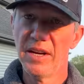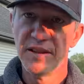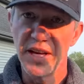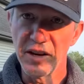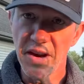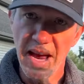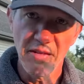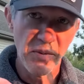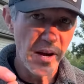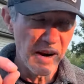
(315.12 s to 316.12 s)
that you have
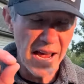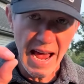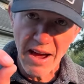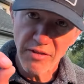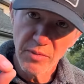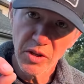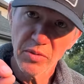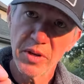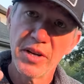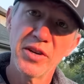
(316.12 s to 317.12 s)
about a half
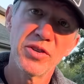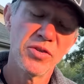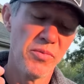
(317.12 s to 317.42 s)
millimeter to a